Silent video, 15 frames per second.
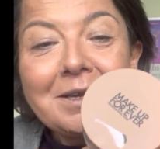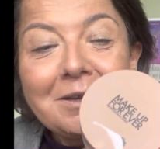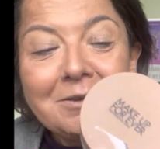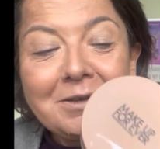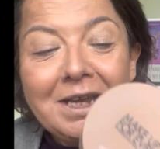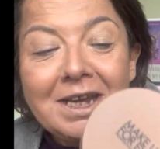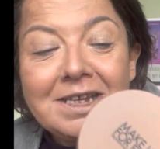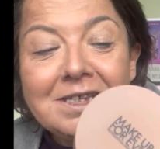
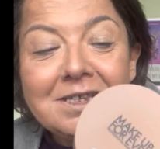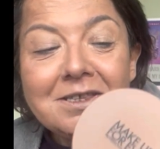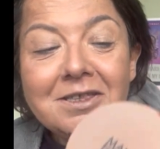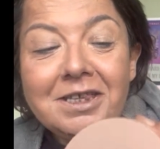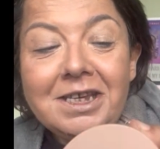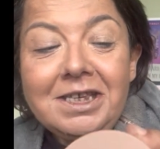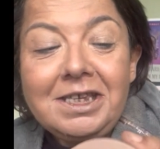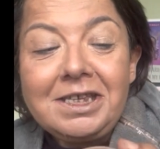Okay, so
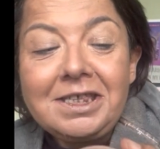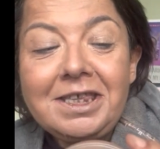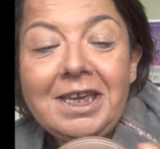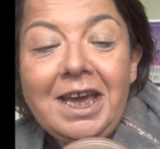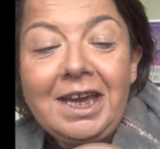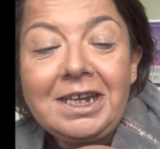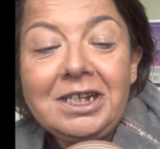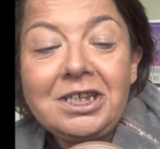this is the
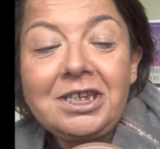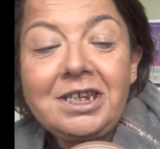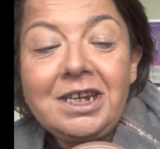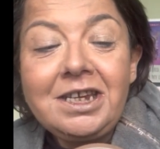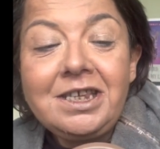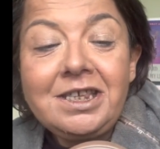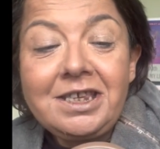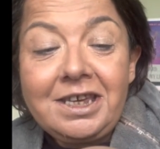
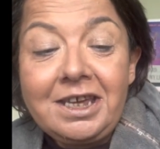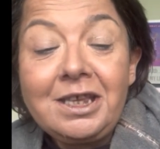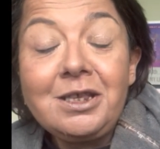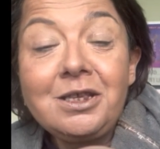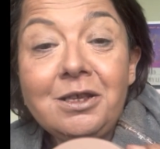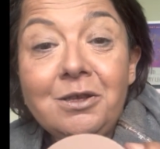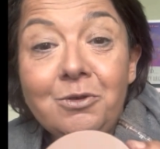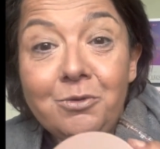HD
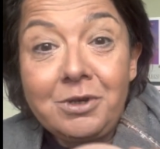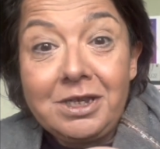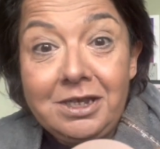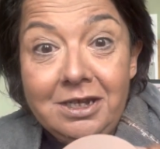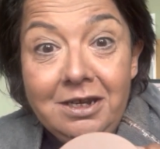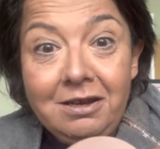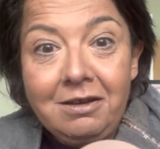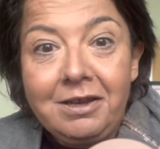Skin Twist
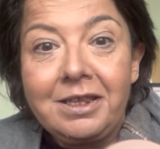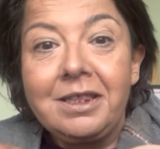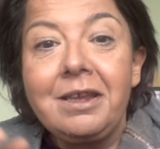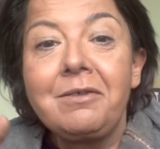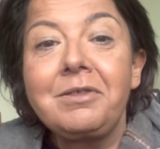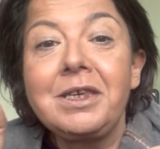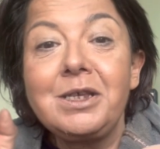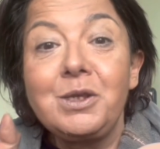and Night.
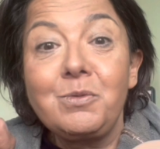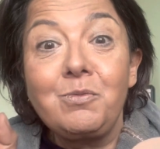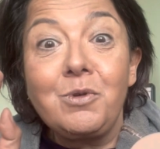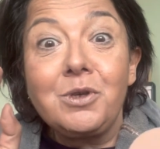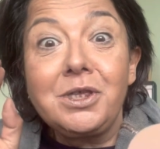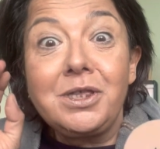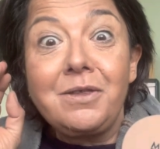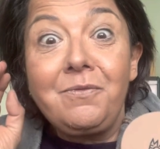Now, this
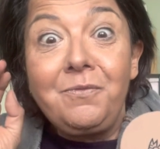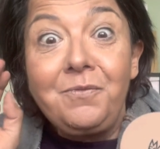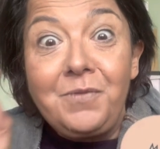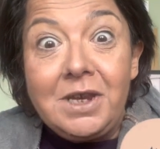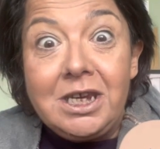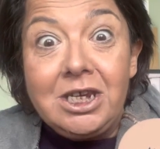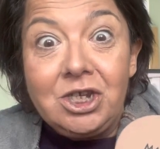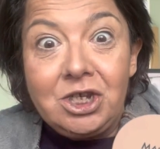was the
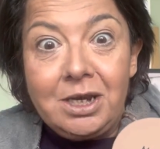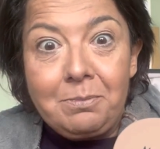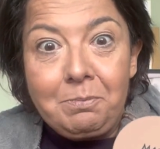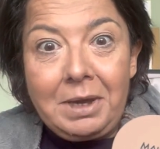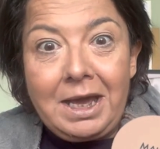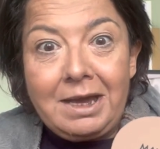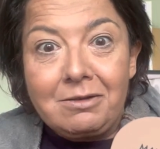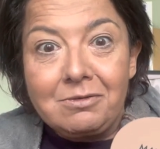finishing
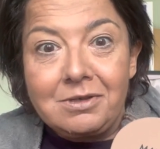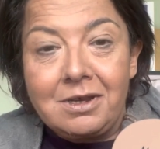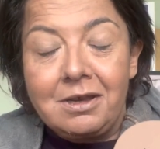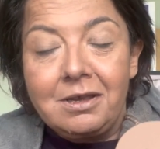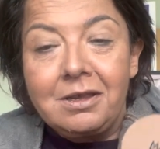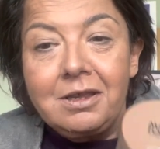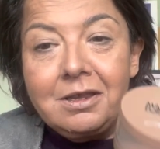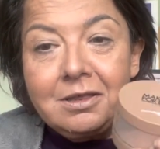powder
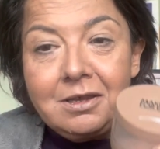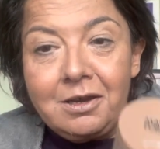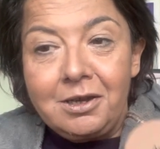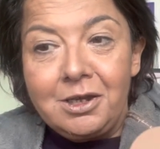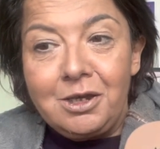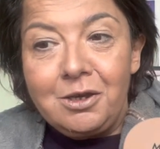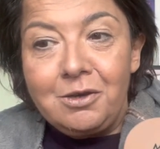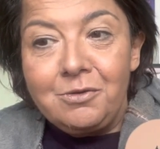that I
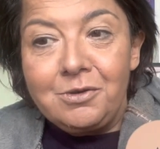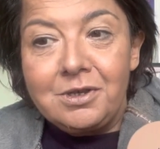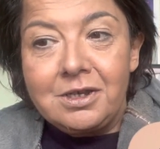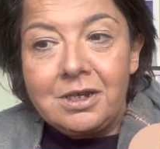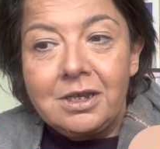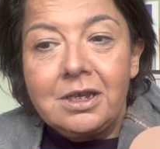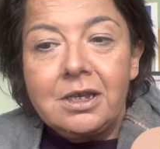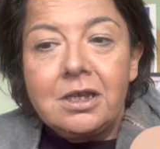used.
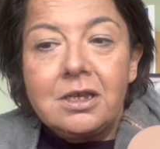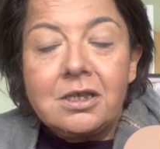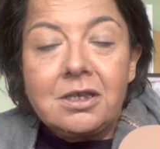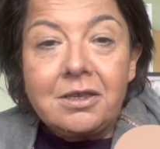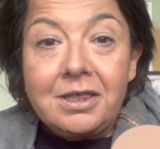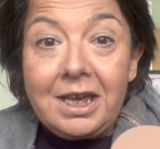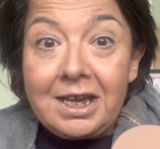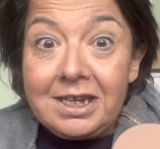
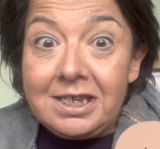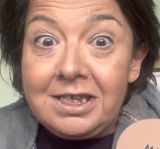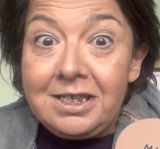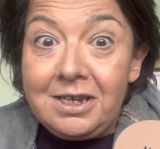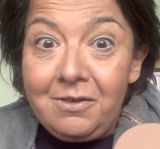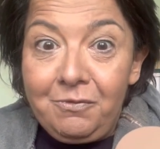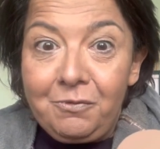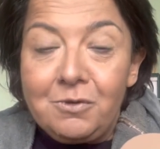So that is
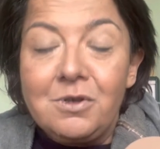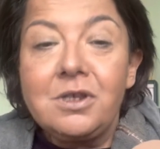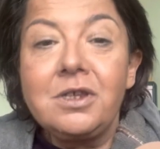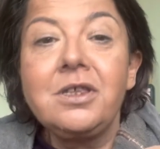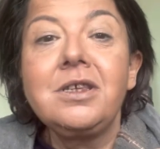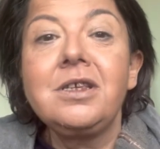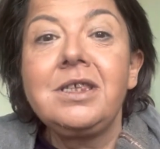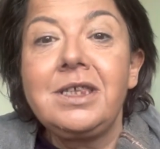different to
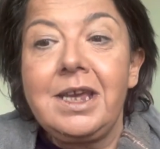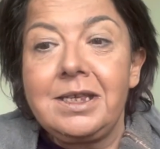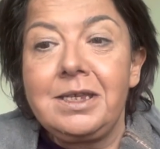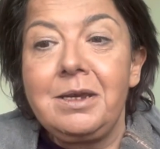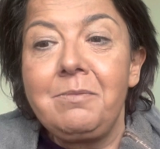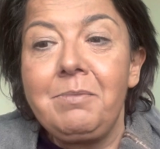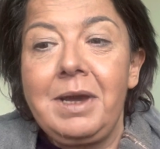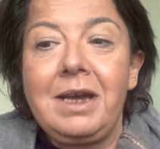the
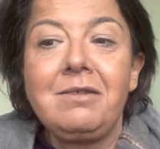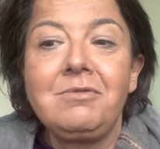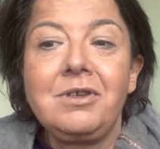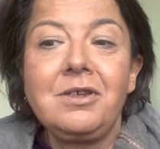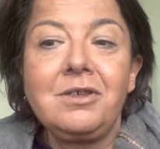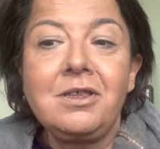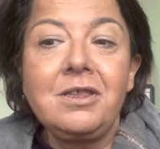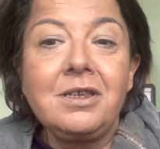setting
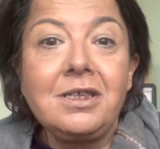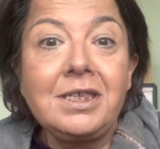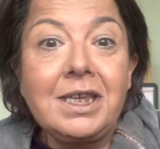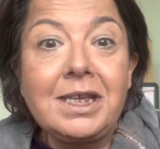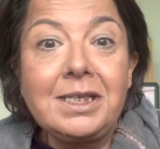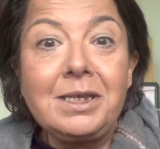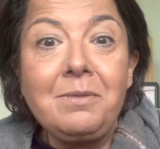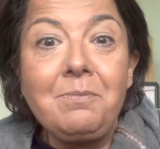powder. So the
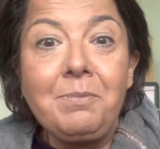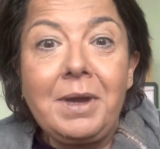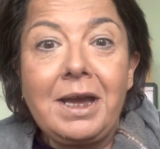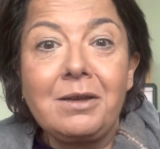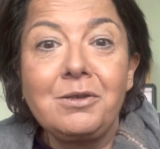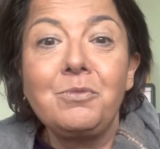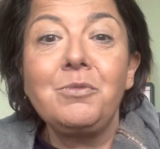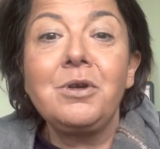setting
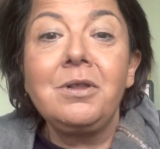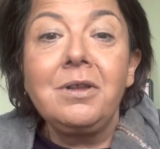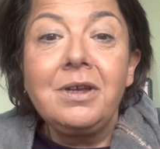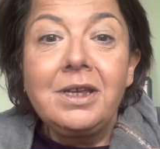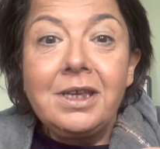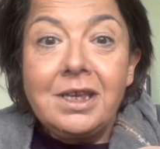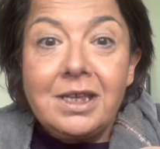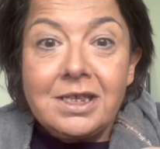powder will
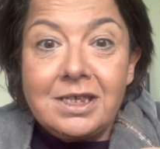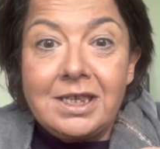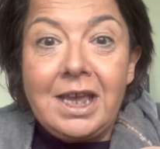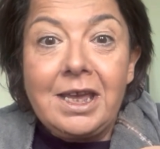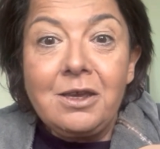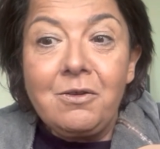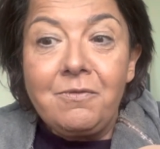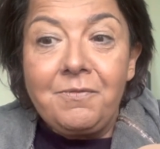
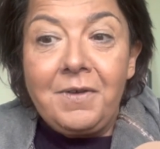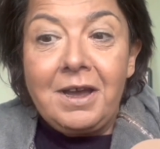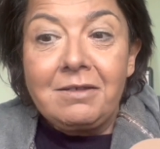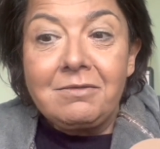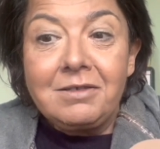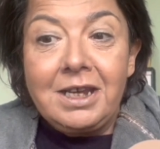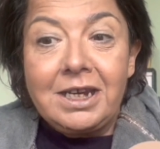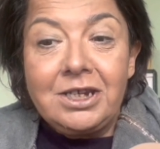set your
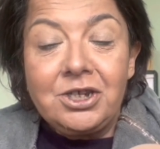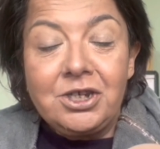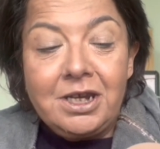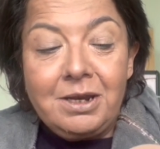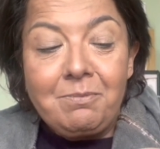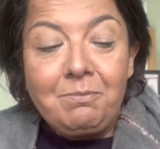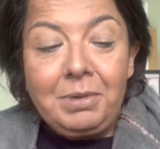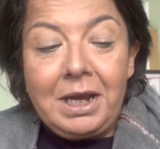foundation
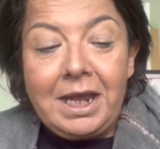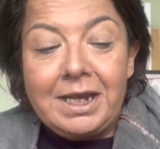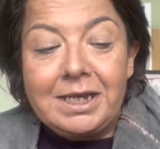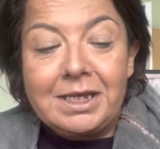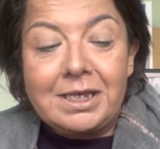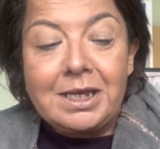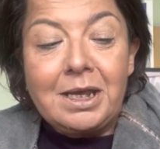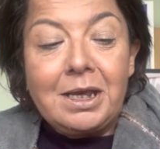in
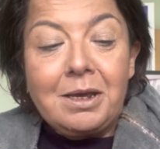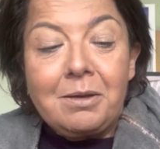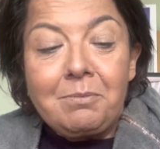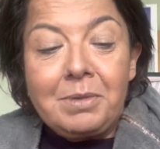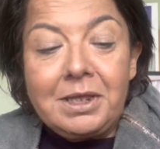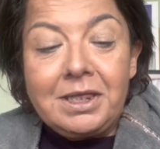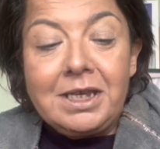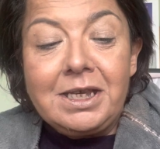place.
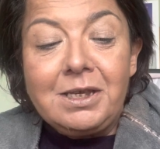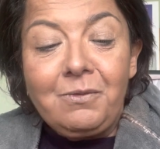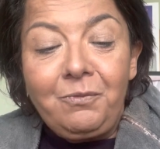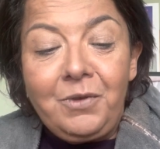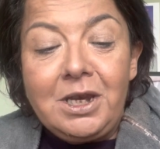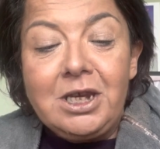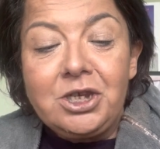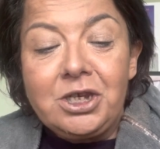But this
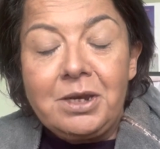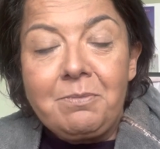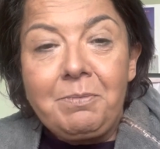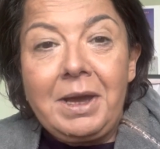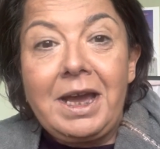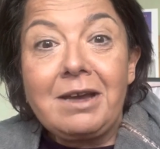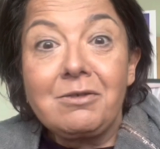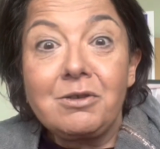finishing
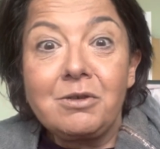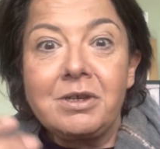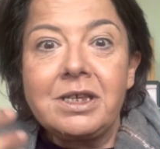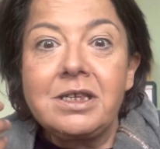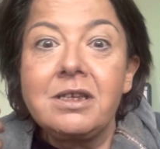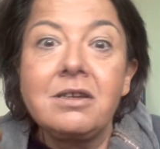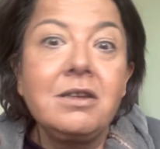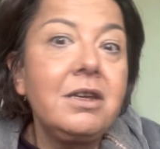powder
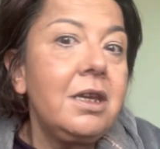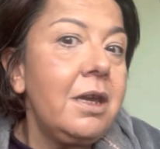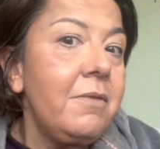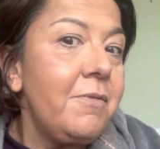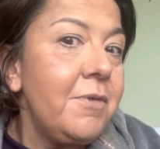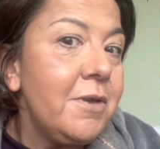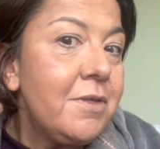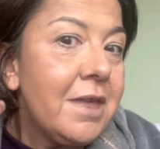is going to
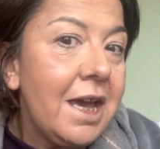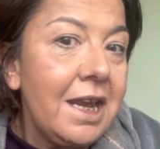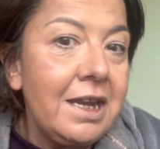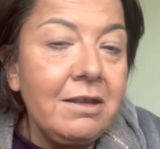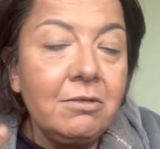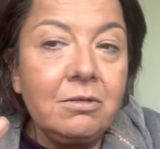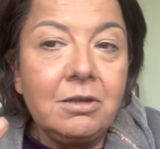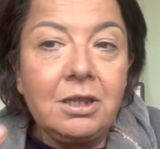give you that
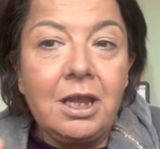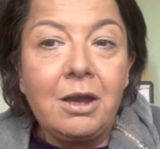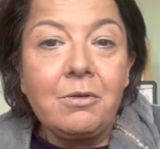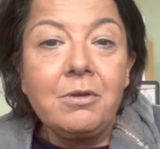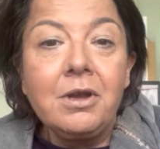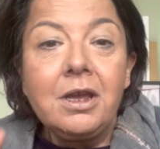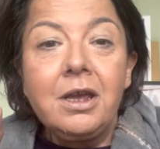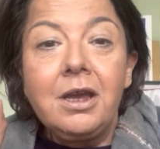little
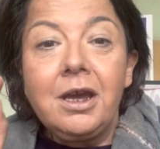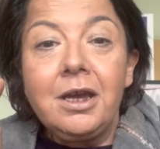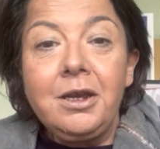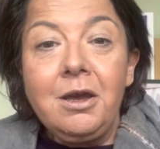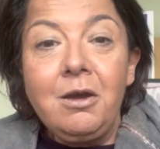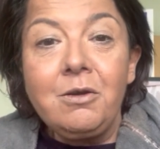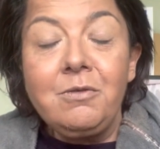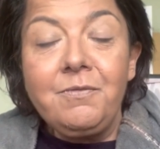glow. And
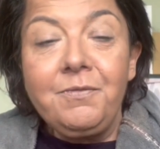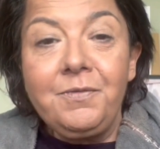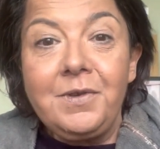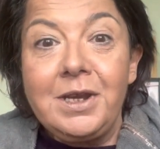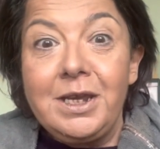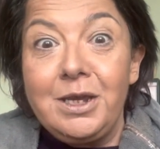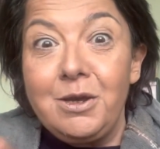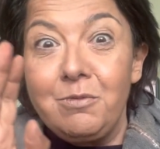
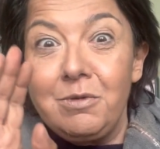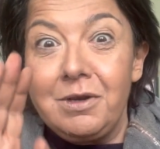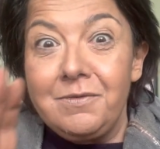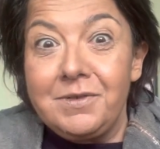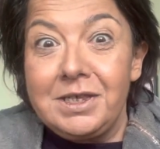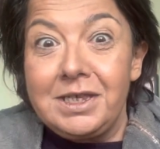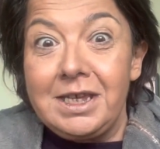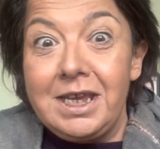hopefully you will have
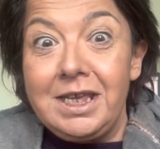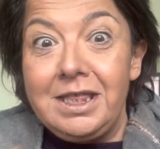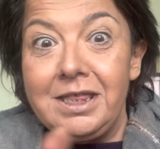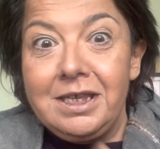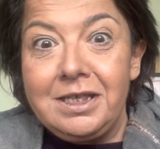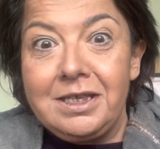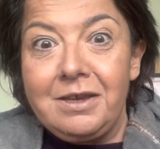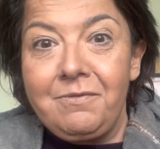seen
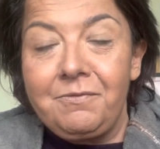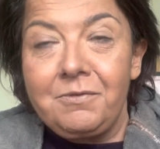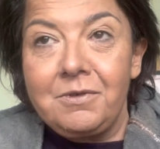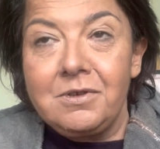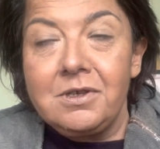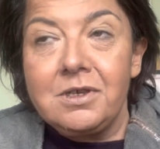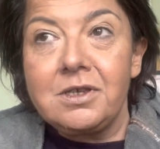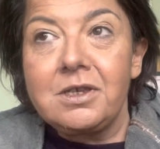the
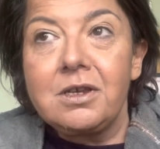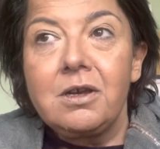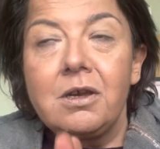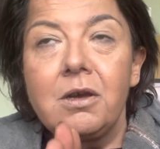difference.